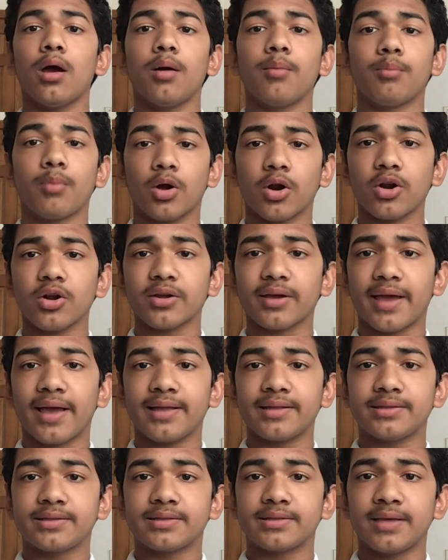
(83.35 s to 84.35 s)
Monarch
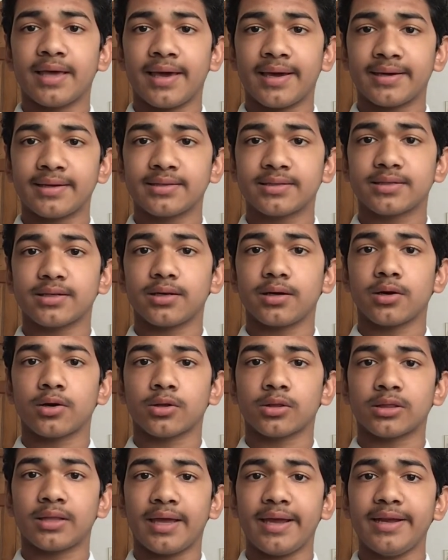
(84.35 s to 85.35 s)
eggs are
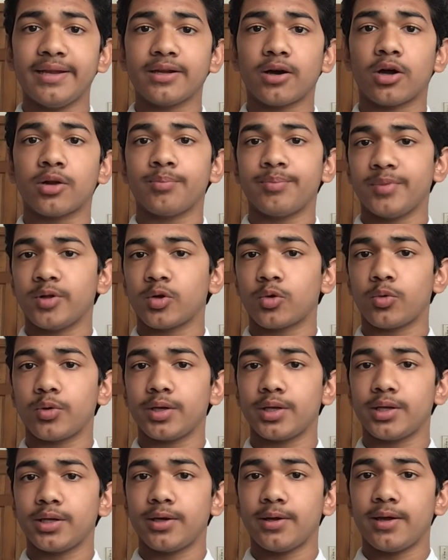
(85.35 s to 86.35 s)
laid on
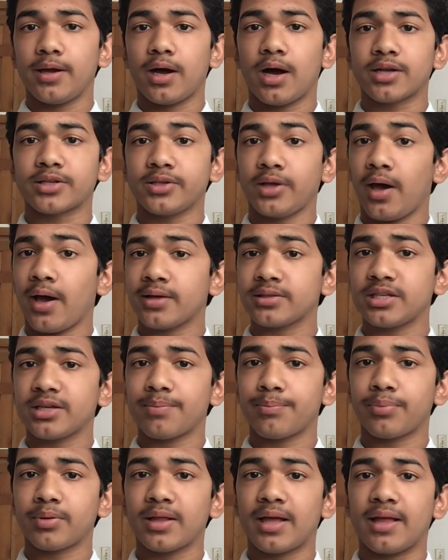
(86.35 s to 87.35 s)
milkweed, a
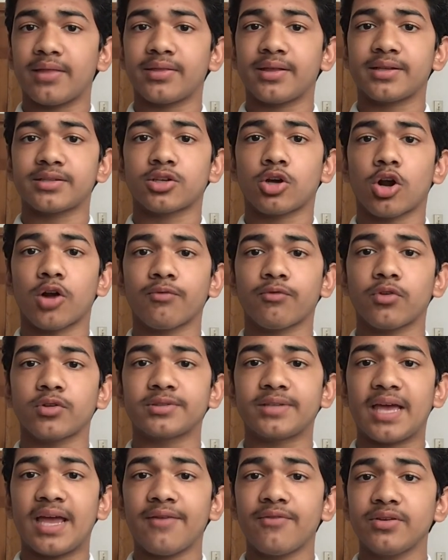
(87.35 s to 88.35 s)
toxic plant that is harmful
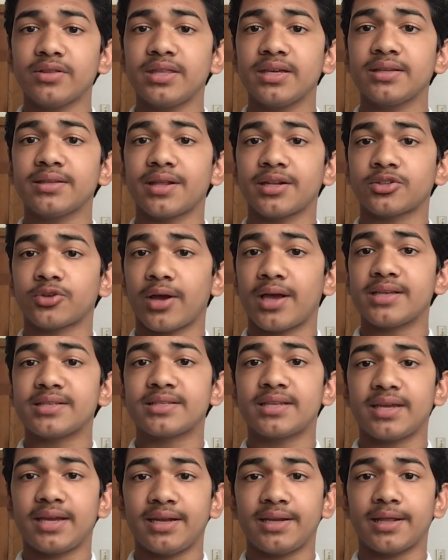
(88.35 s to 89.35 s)
to everything that tries
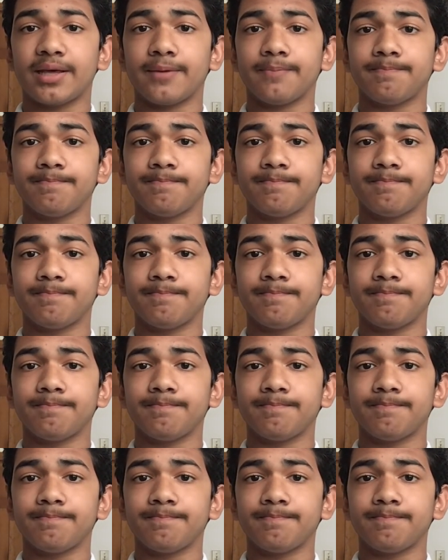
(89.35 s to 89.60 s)
to eat it.